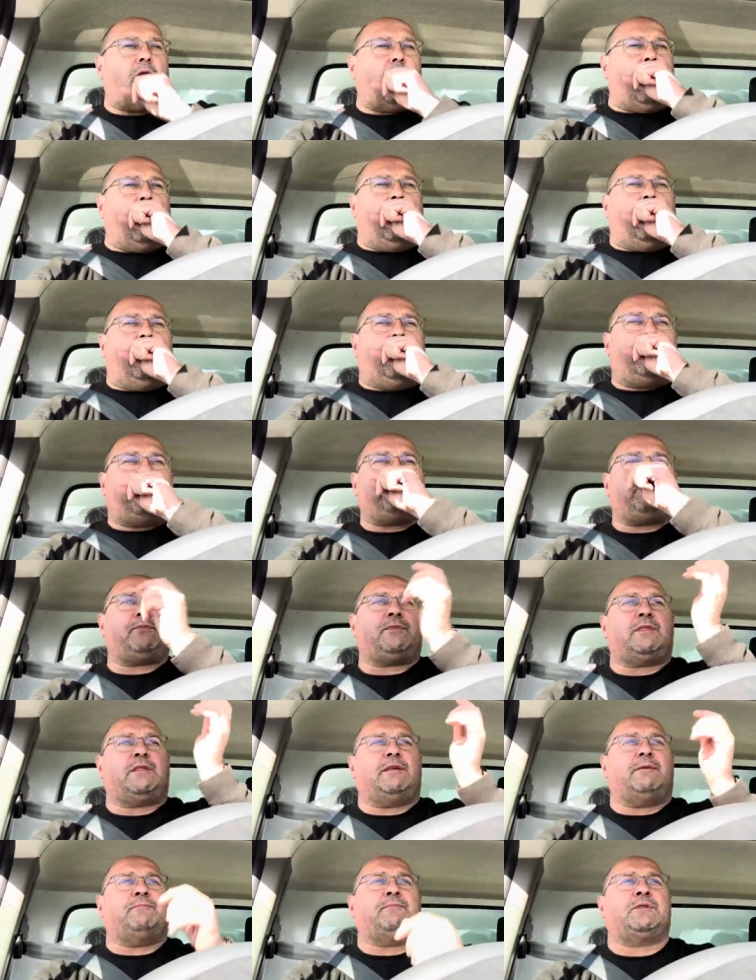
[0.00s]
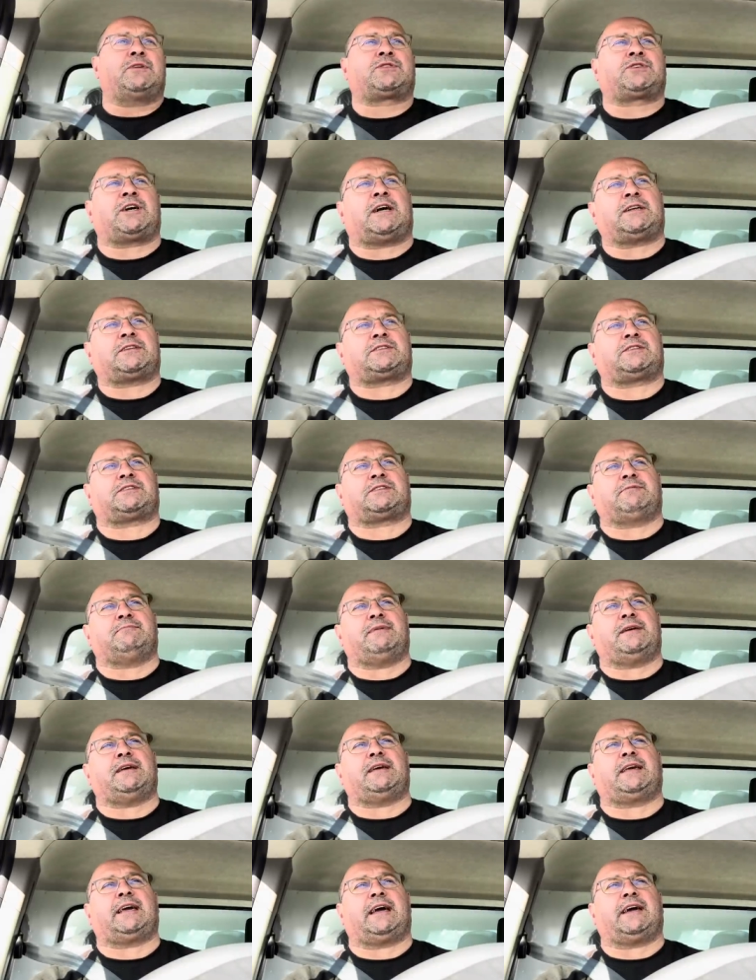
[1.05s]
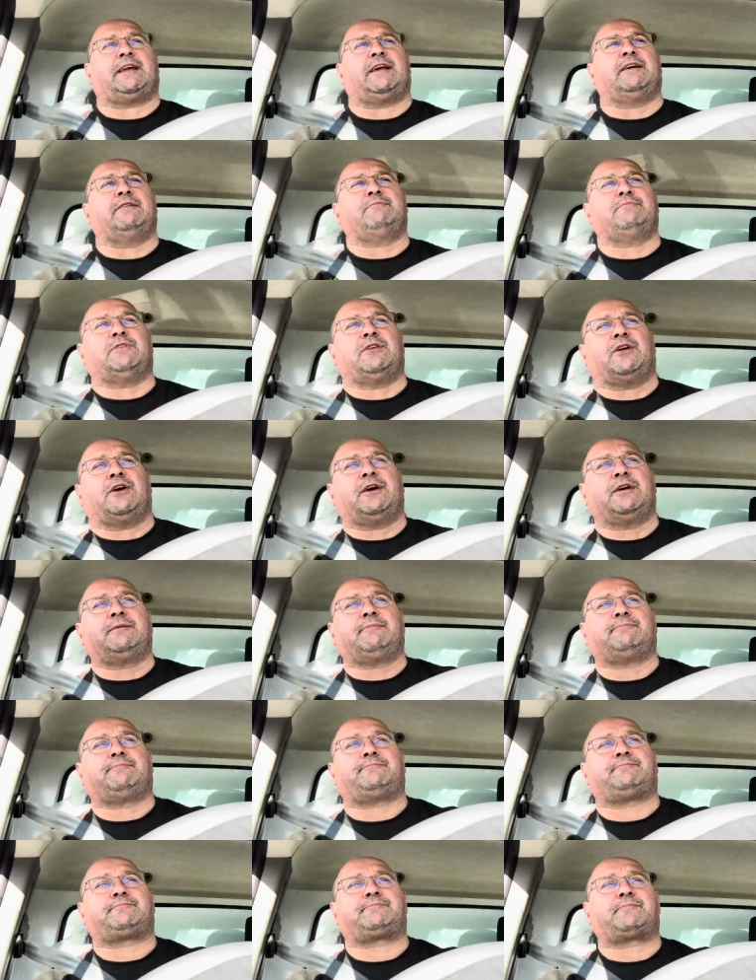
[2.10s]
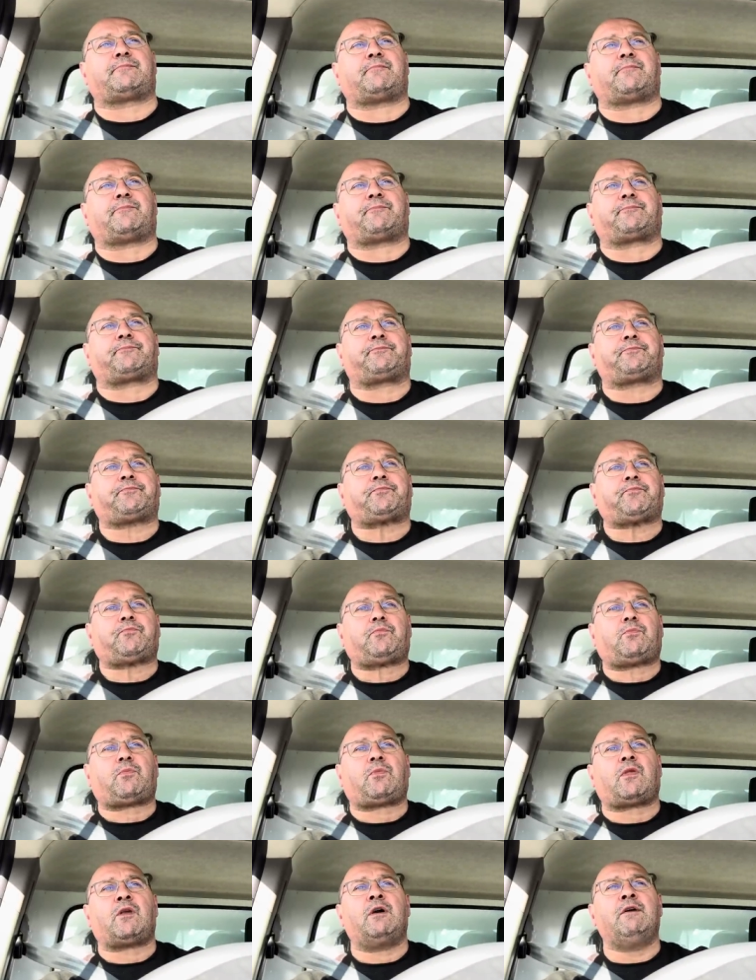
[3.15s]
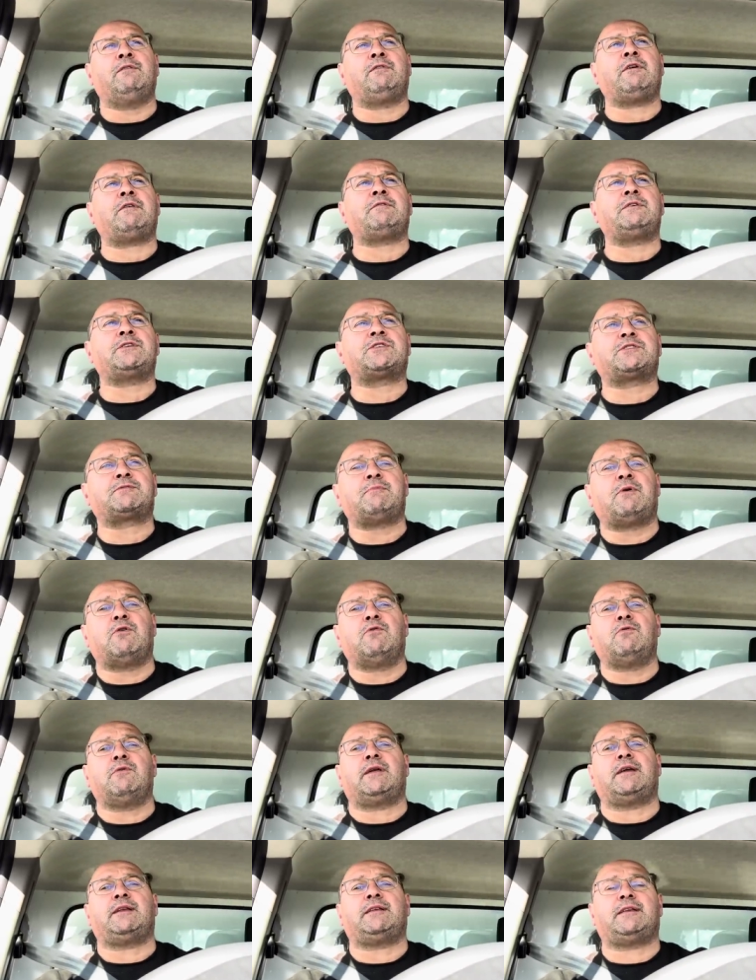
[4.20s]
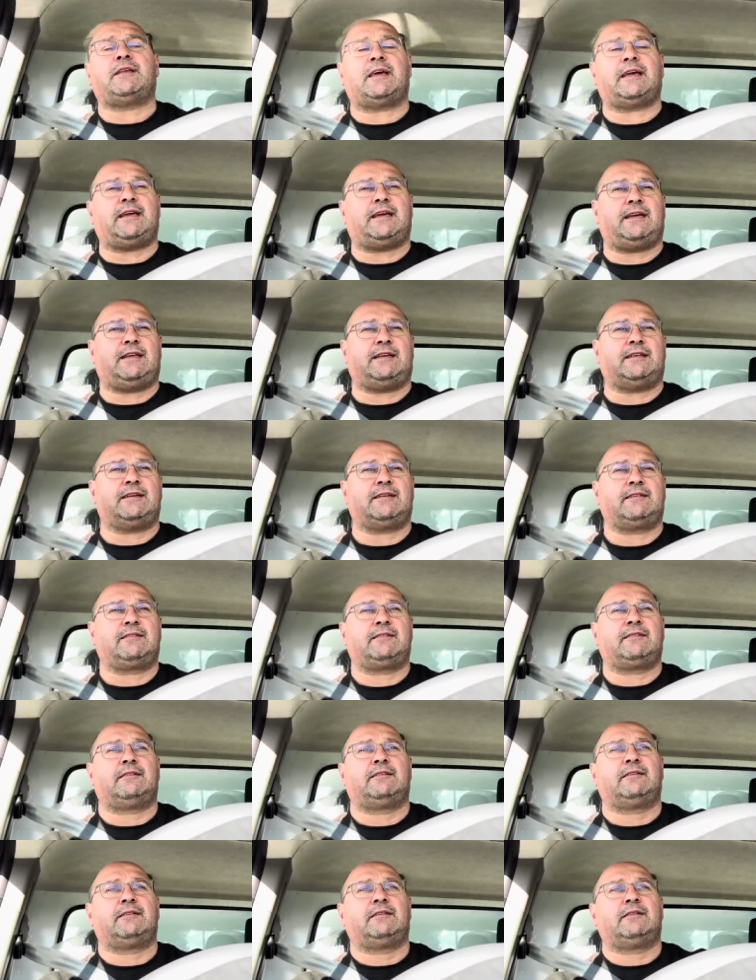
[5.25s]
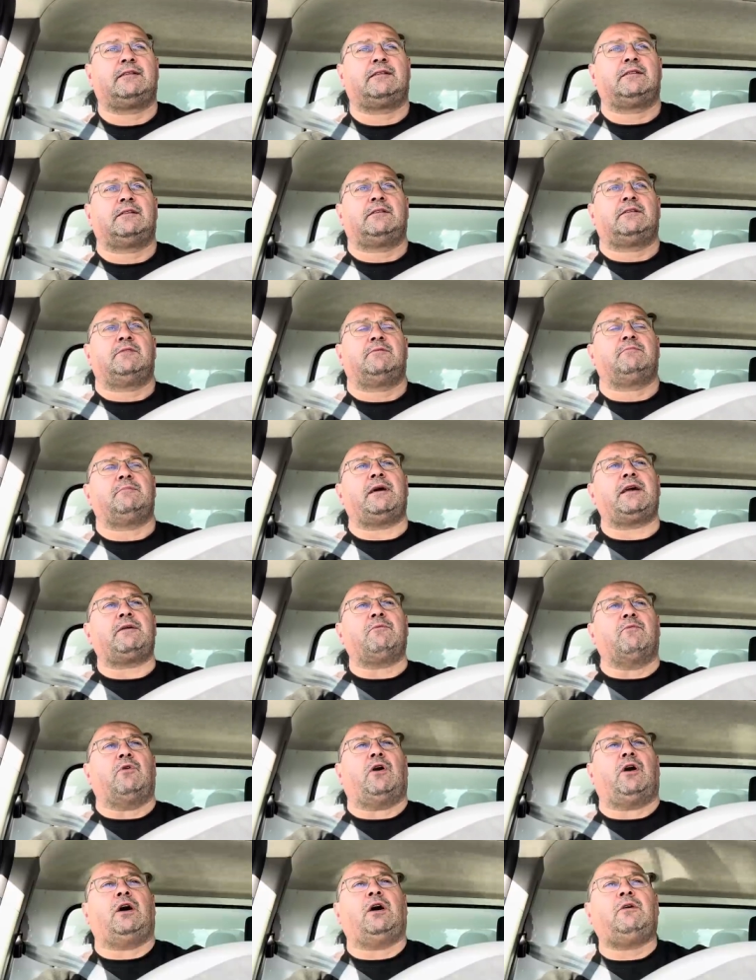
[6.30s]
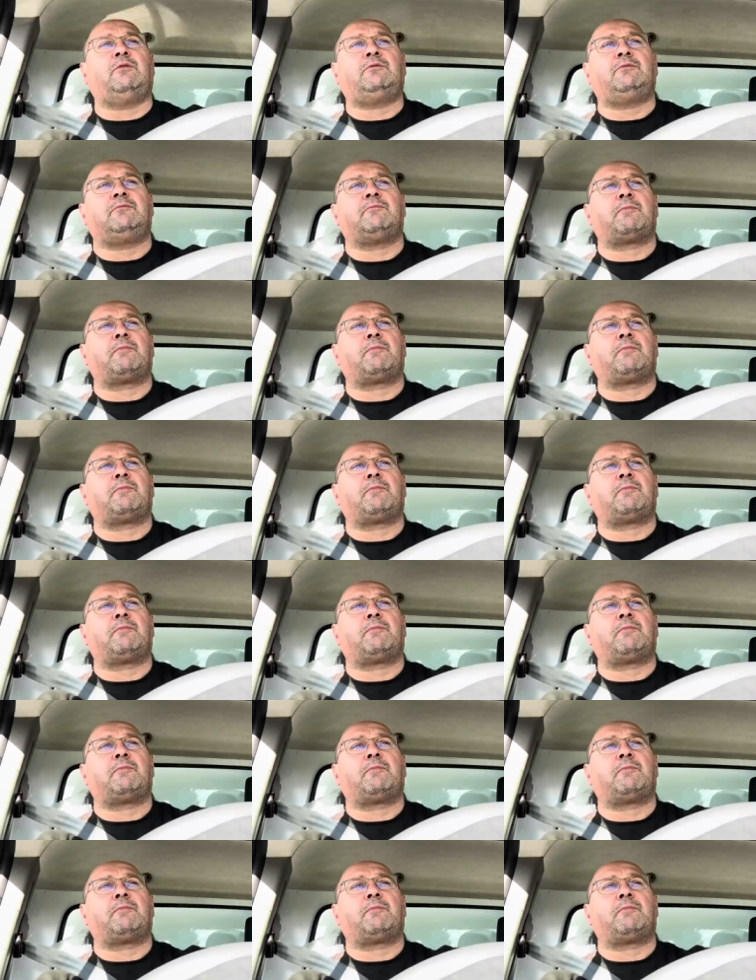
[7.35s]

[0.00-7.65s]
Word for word: the chances of me getting home tonight are very small indeed. Meanwhile,